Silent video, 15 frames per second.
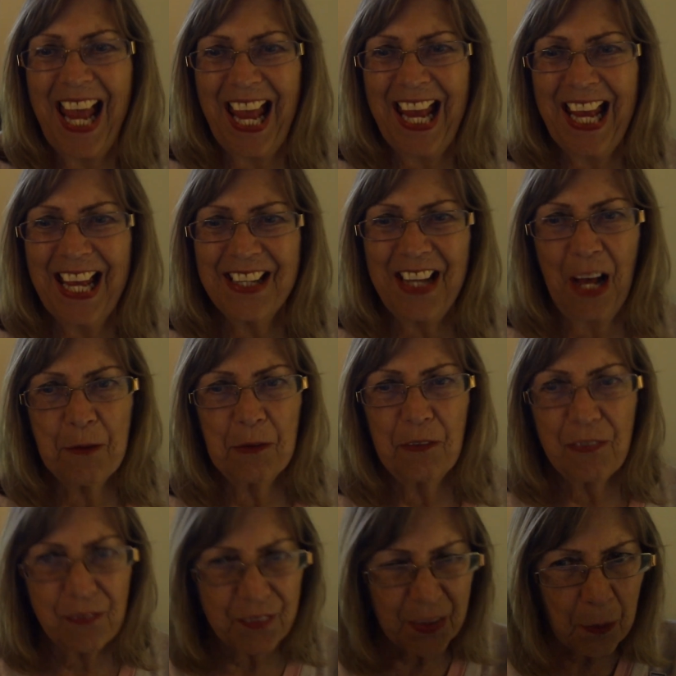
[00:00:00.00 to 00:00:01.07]
And I will
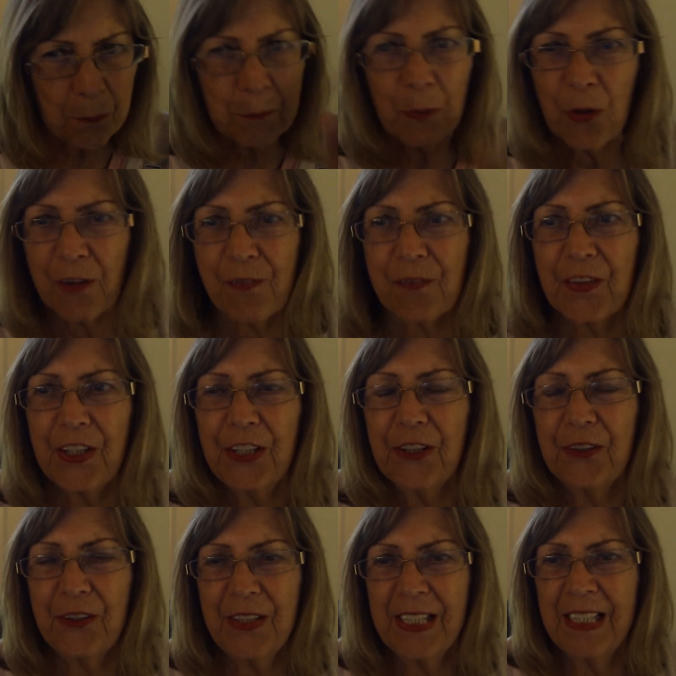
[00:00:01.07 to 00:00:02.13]
film more for
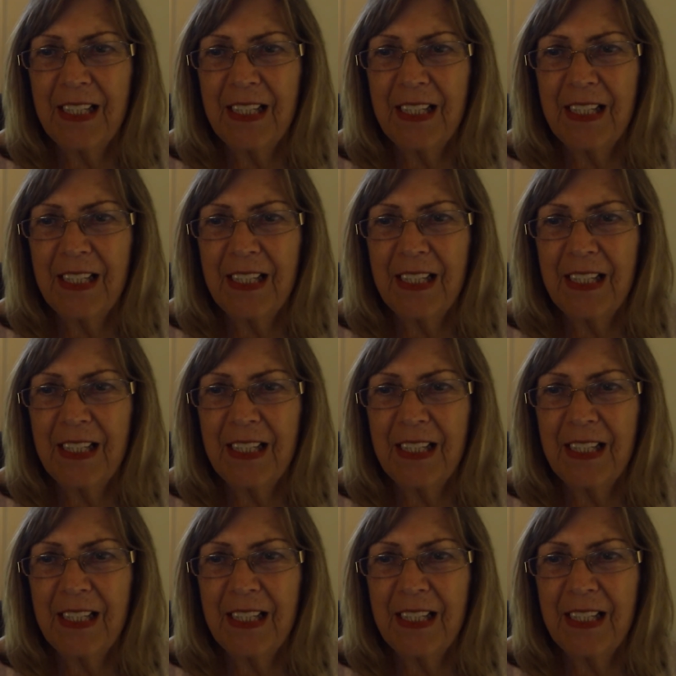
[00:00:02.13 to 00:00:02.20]
you